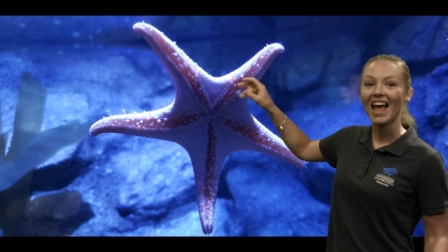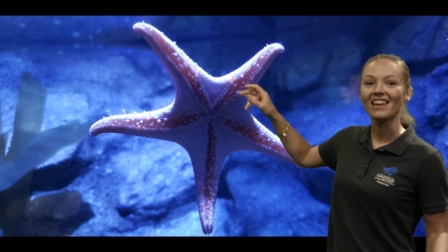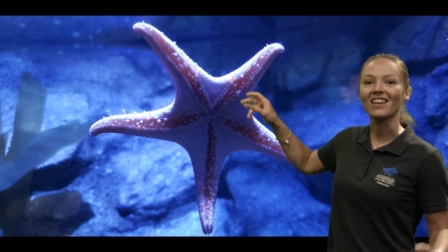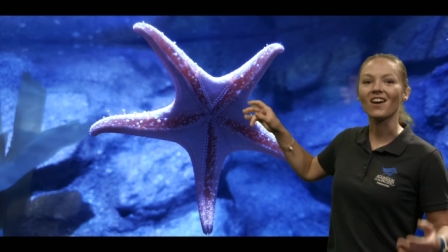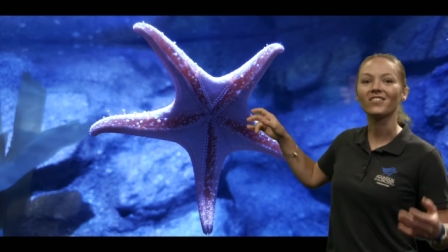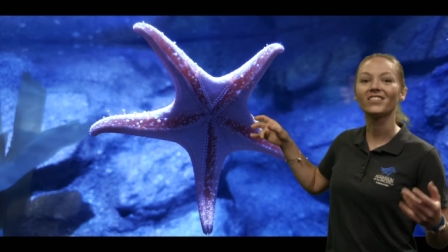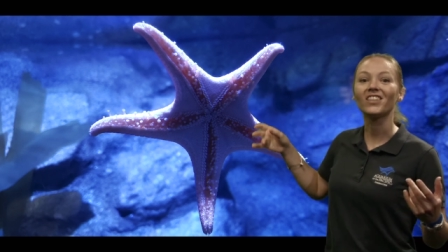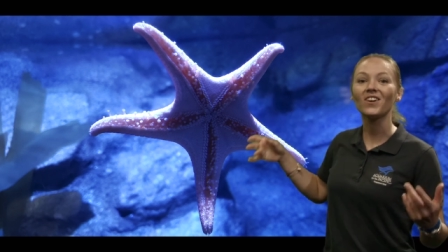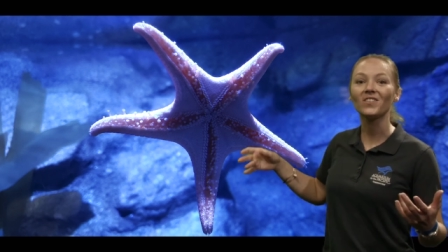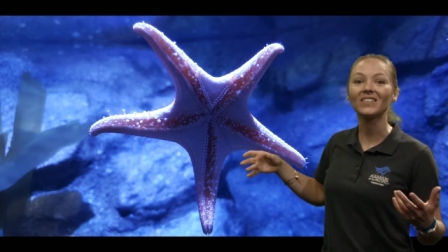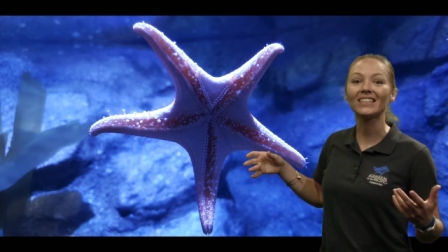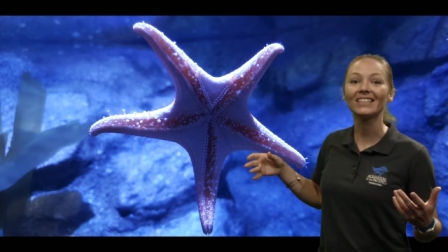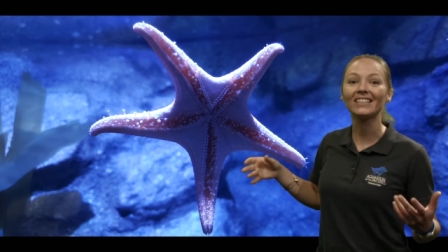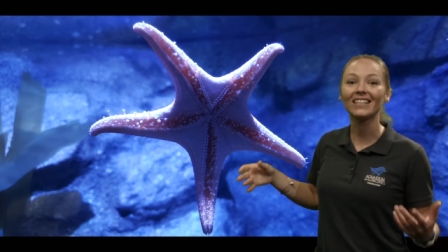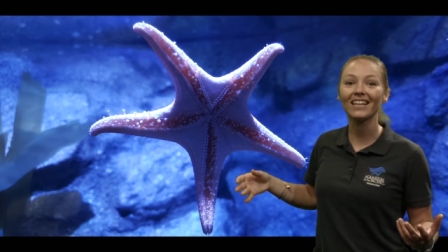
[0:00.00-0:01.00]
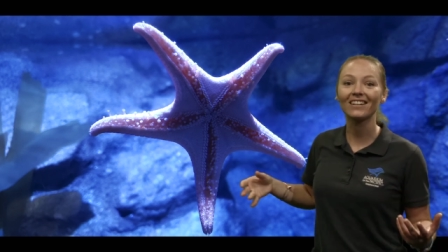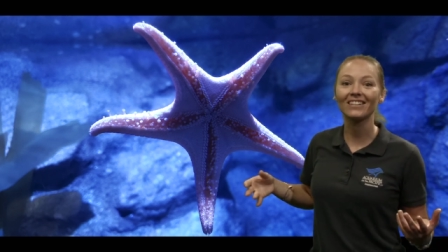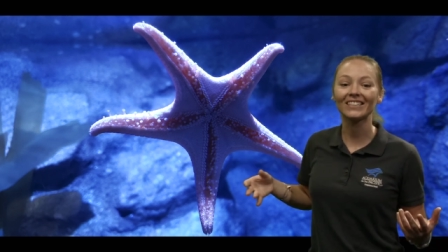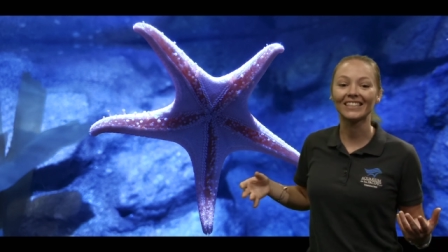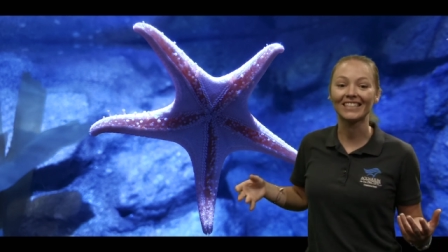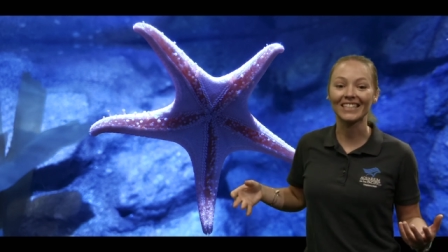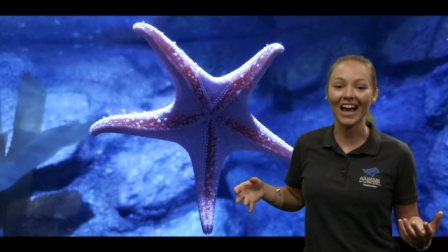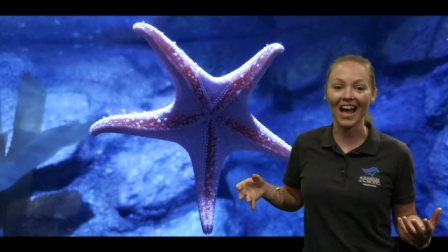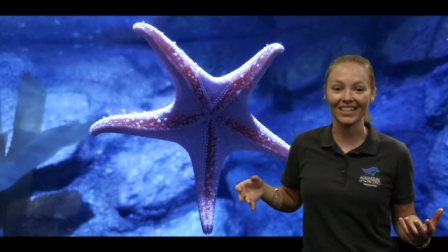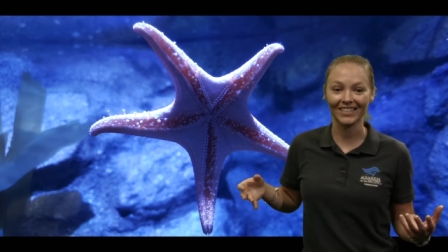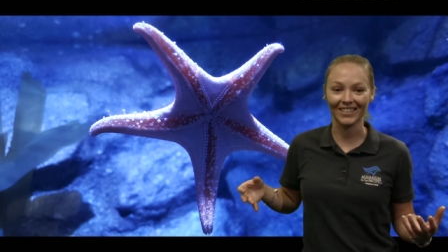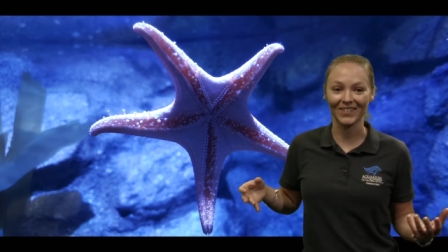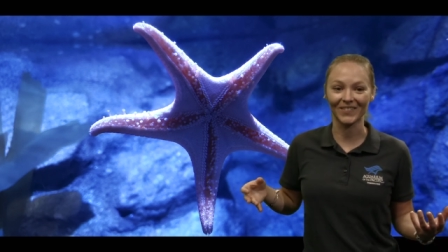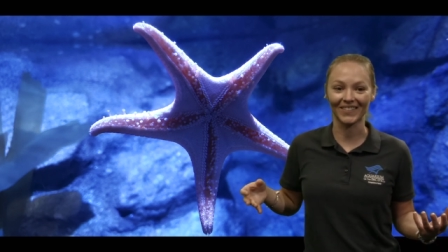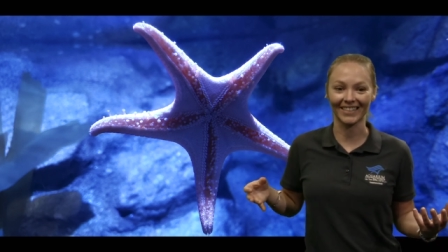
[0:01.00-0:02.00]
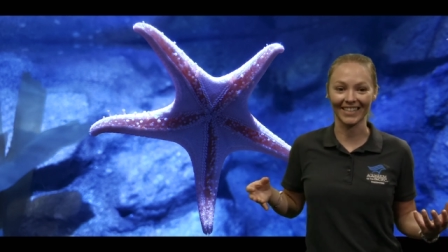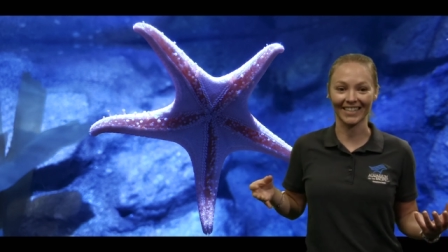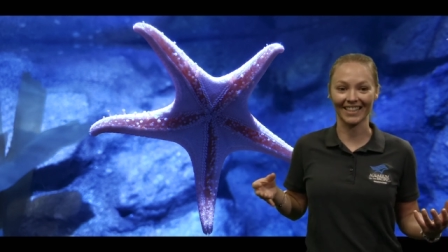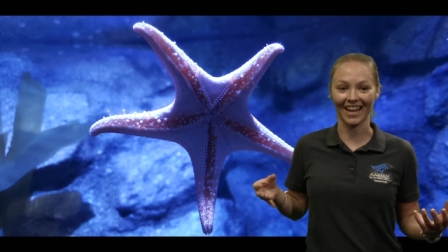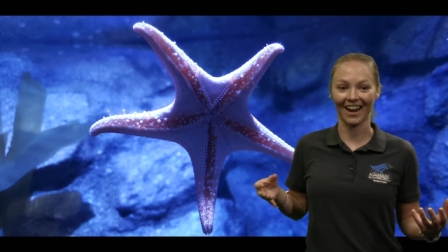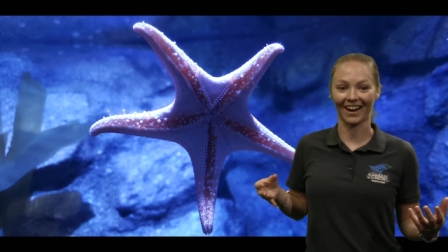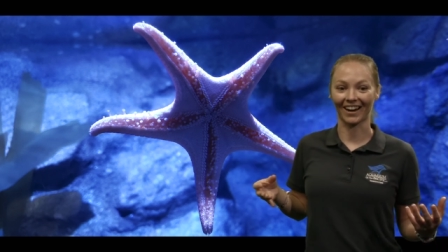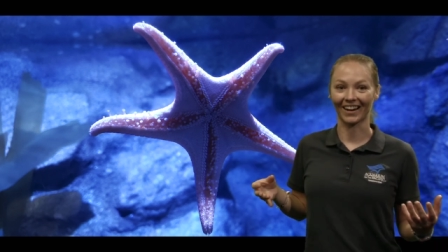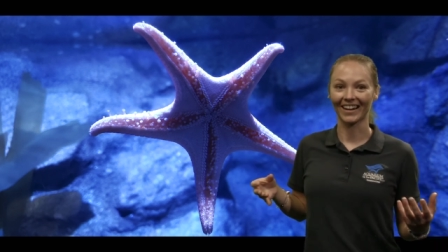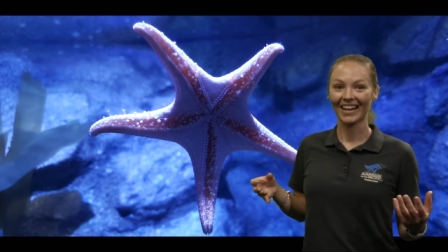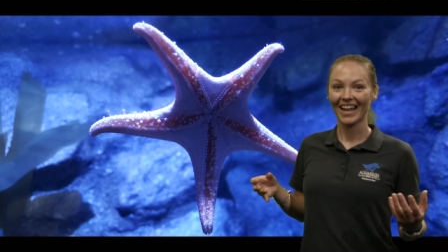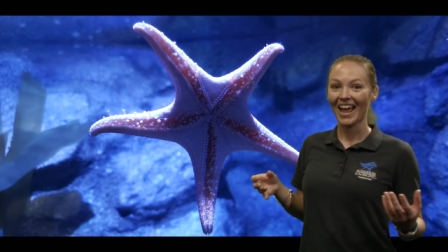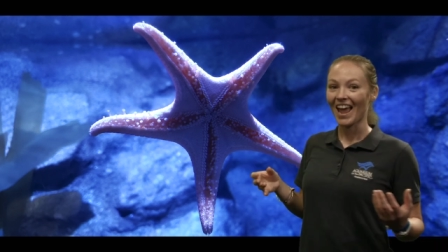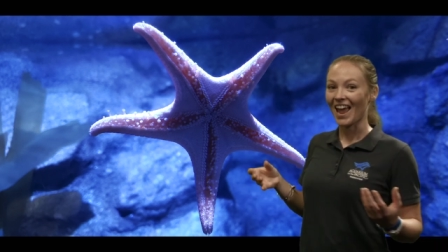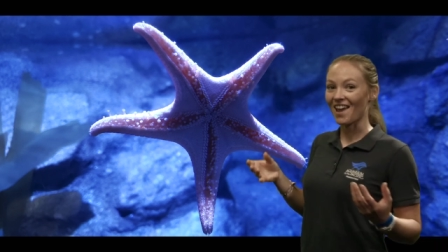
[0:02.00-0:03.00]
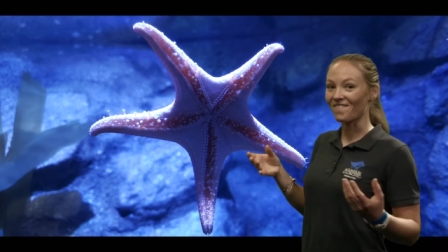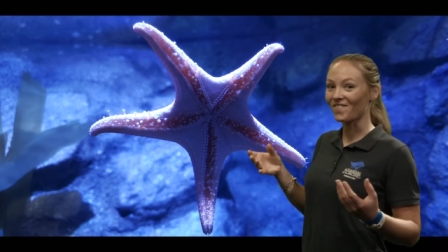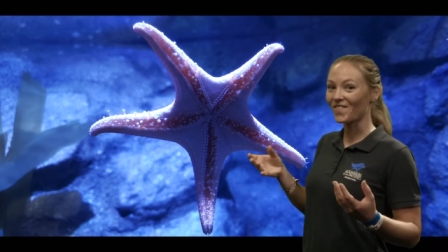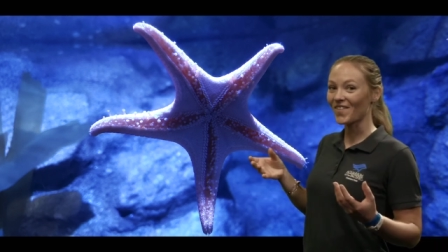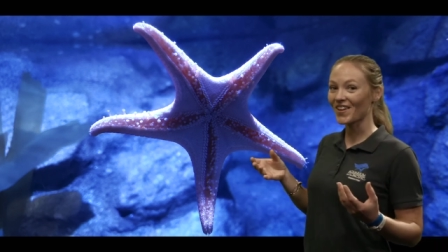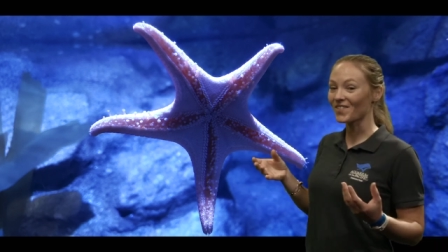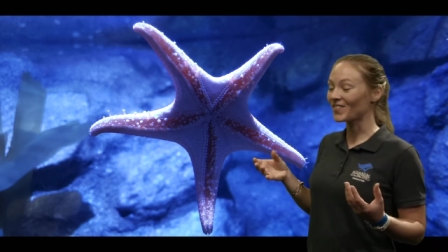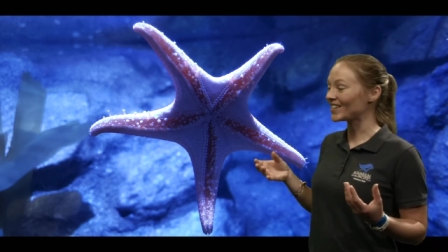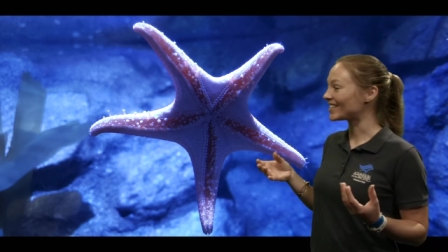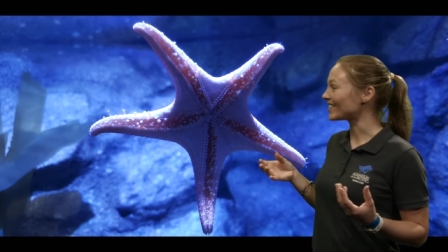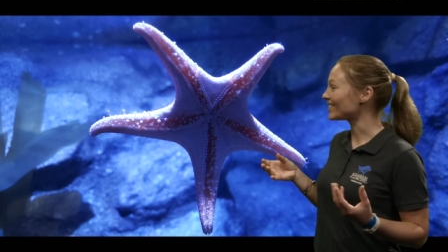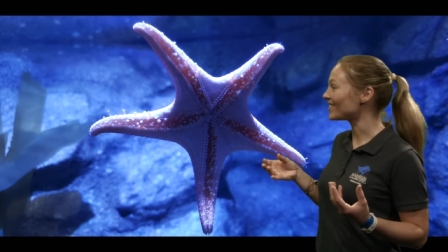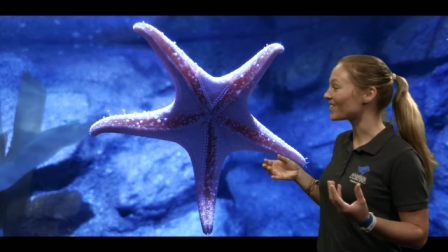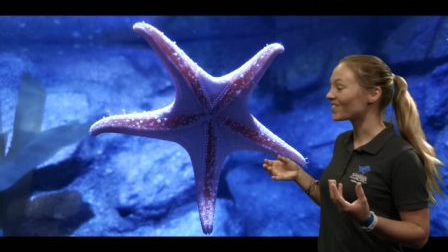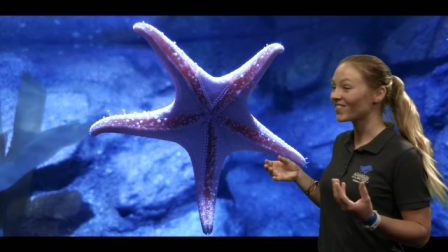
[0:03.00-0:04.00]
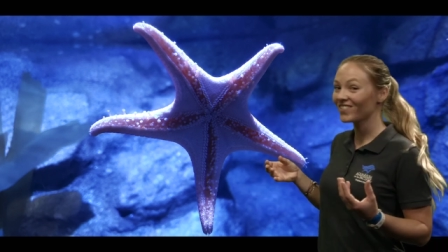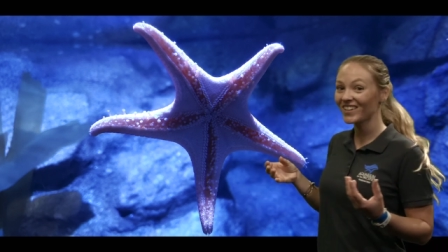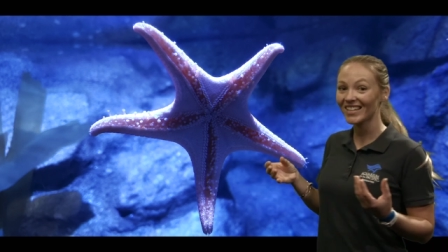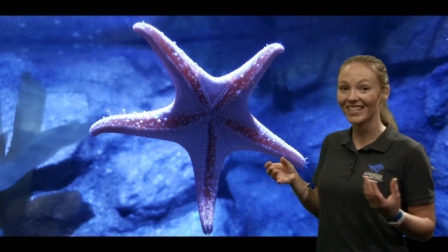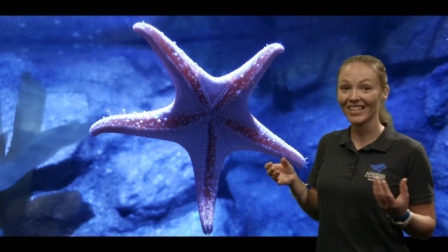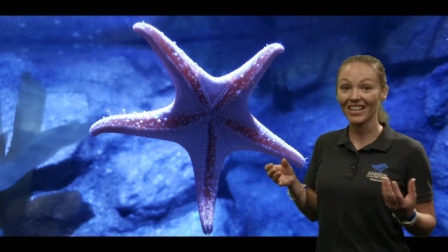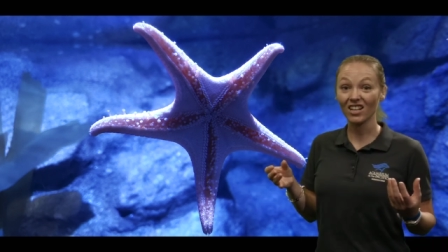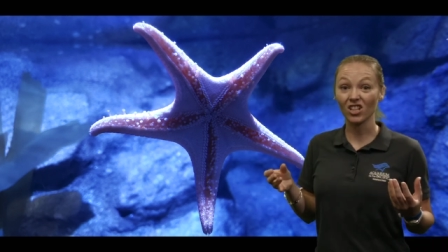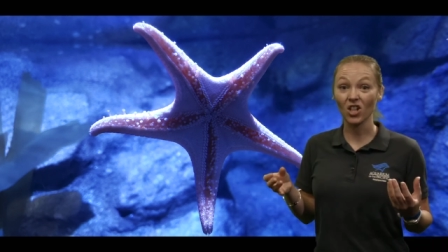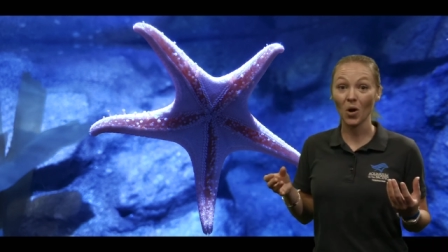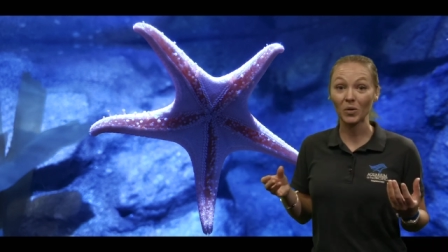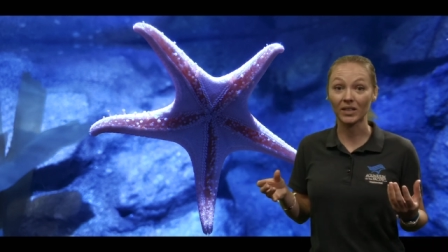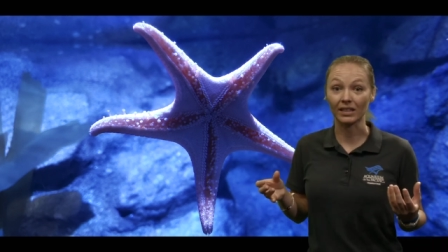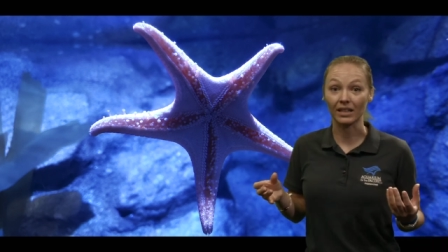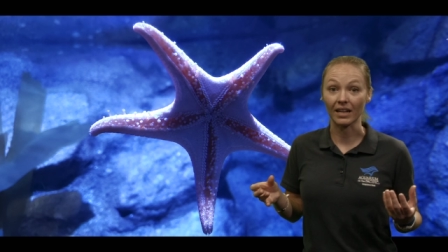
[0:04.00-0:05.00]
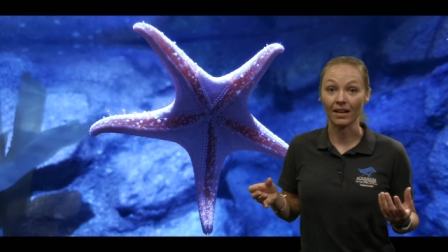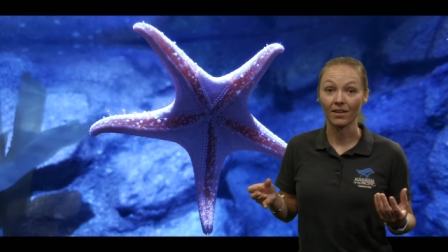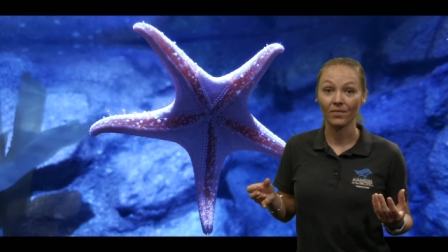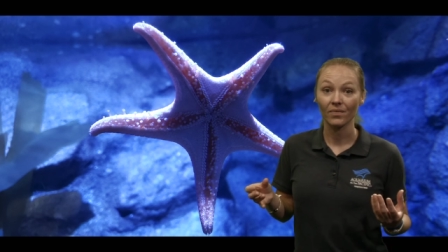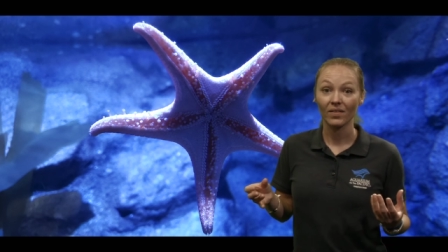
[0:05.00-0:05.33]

Now those little dots you see there, if we were to look really closely,